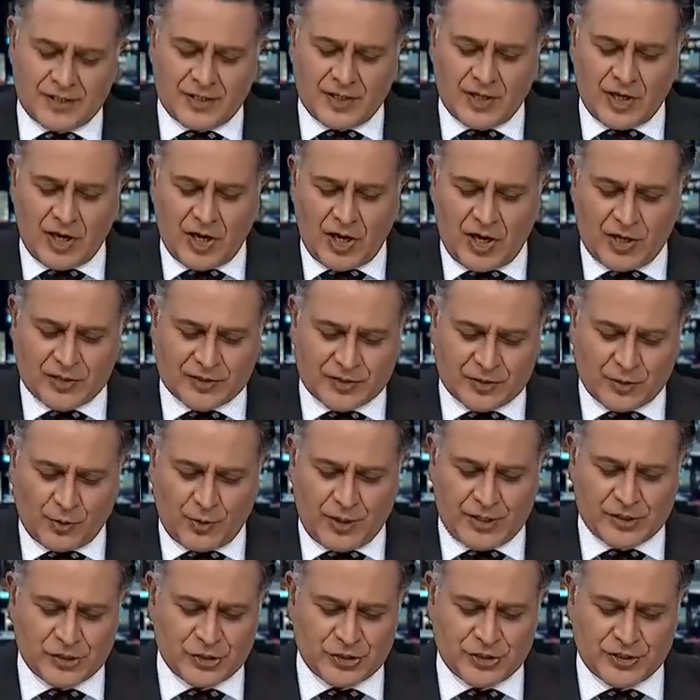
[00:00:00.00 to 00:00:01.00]
a last
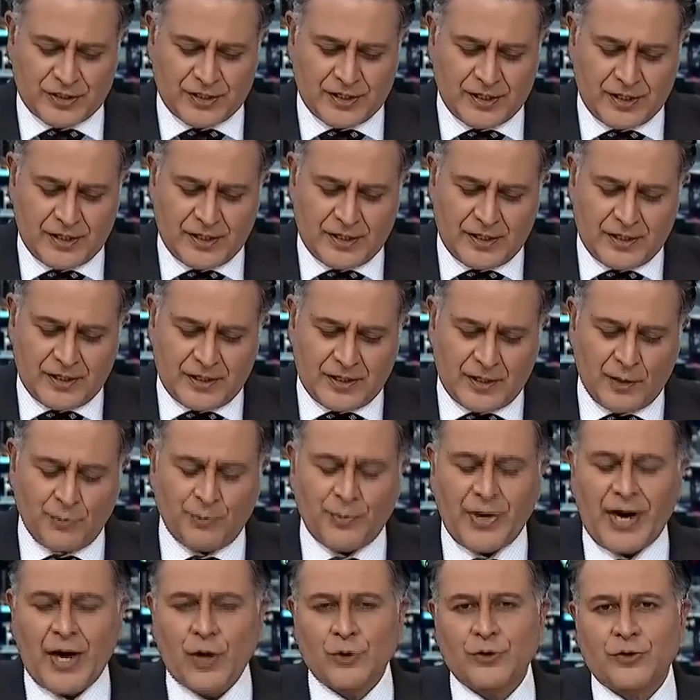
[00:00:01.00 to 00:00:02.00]
question
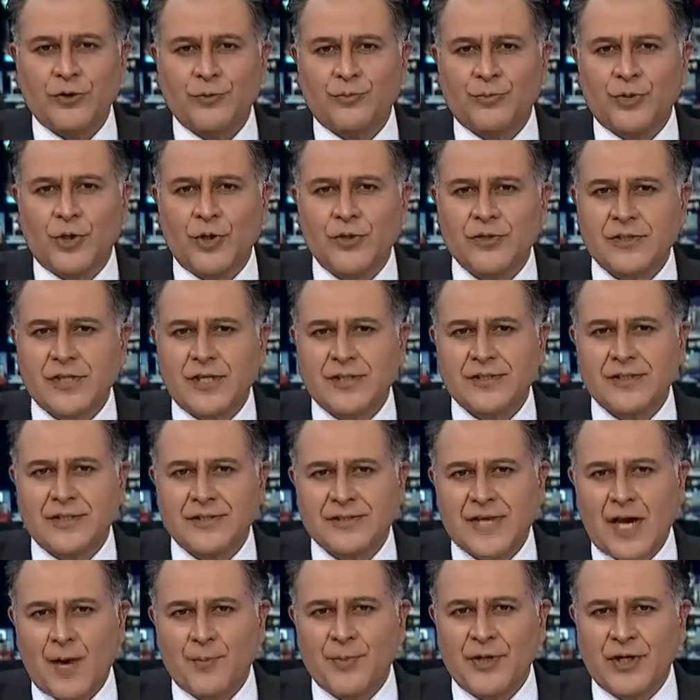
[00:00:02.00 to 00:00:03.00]
about the process
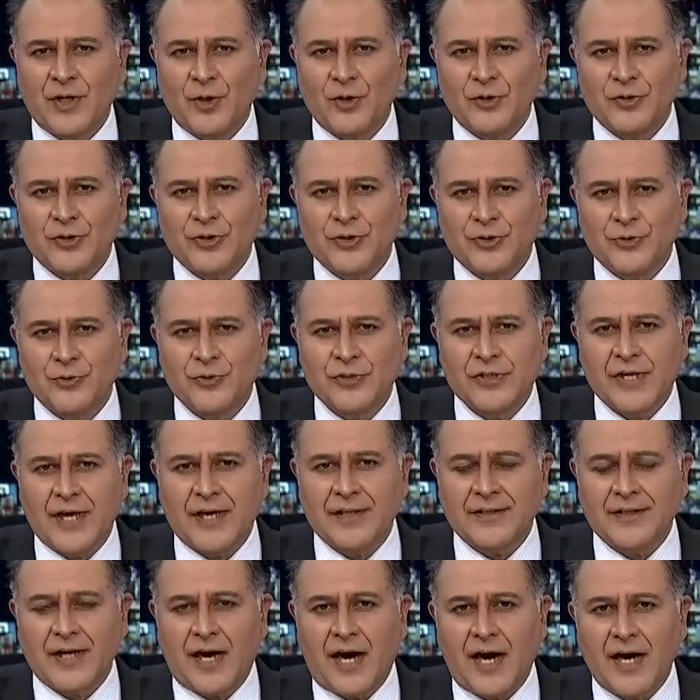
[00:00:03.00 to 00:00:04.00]
that's happening on
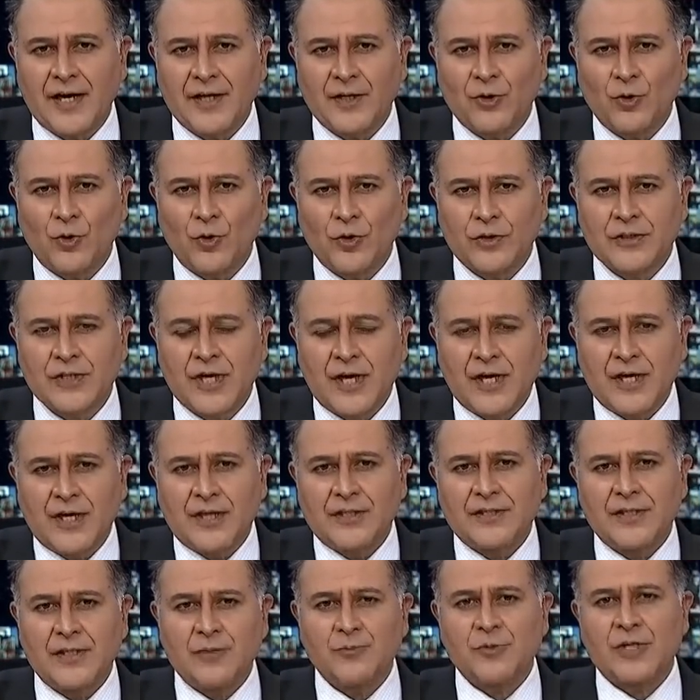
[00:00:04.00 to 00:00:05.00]
Tuesday at the High Court.
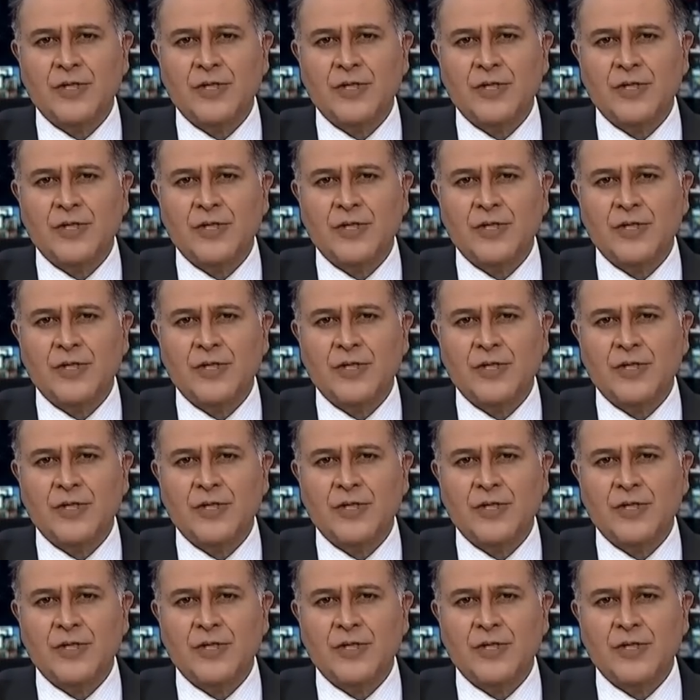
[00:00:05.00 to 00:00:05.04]
It